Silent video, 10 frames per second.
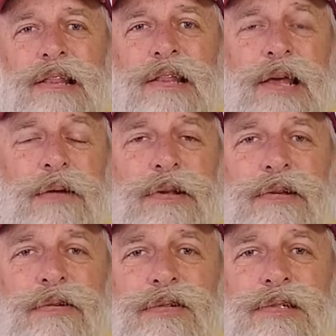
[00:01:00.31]
that they would
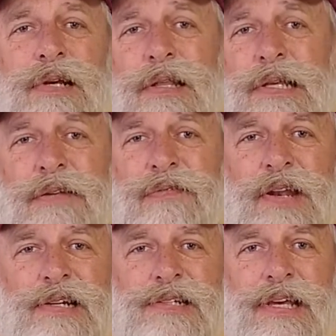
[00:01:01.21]
use clean
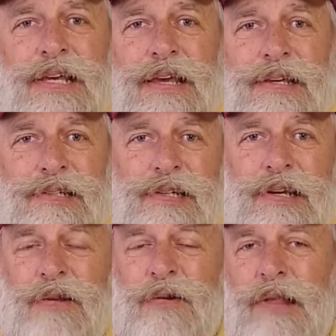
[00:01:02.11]
finishing yeast,
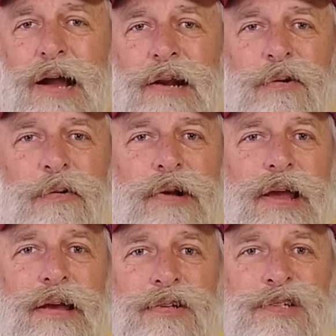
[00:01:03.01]
either lager or
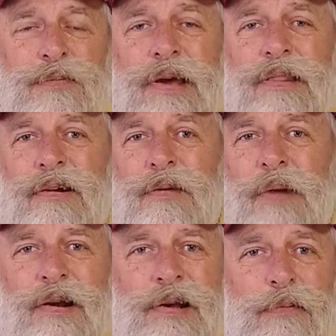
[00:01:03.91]
ale, to make their
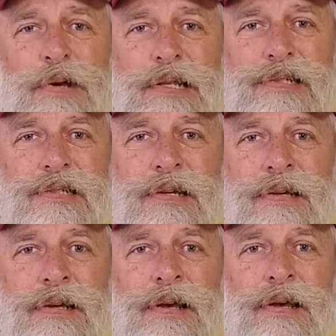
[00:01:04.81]
American wheats.
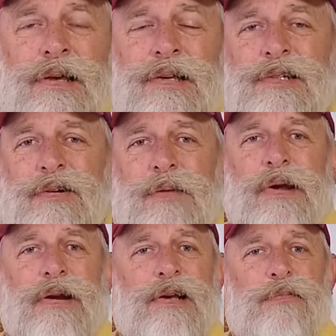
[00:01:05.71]
So an
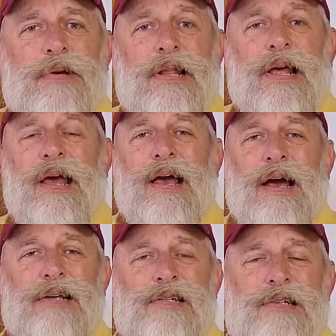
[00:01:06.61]
American wheat
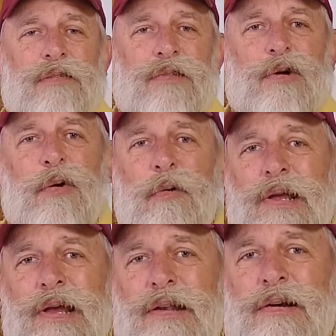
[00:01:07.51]
has none of the
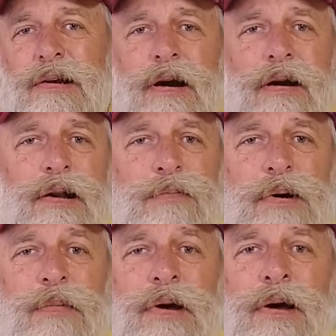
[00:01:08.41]
coriander,
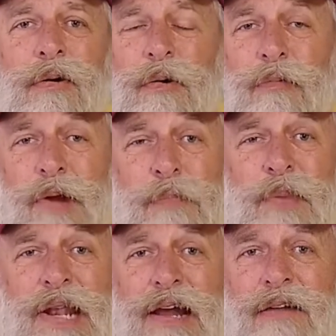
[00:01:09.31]
cardamom, or ripe
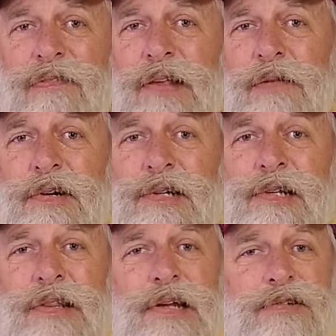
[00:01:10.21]
banana flavors
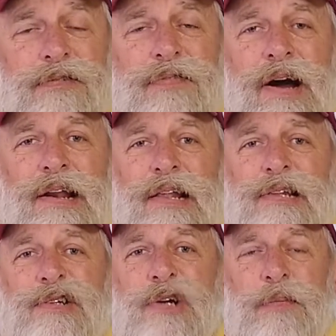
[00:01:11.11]
that you'll find in
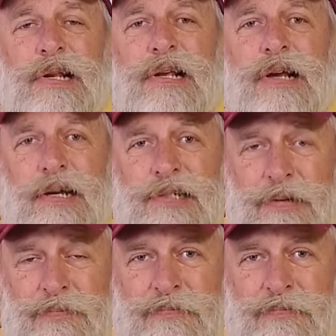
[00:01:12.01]
its German cousin.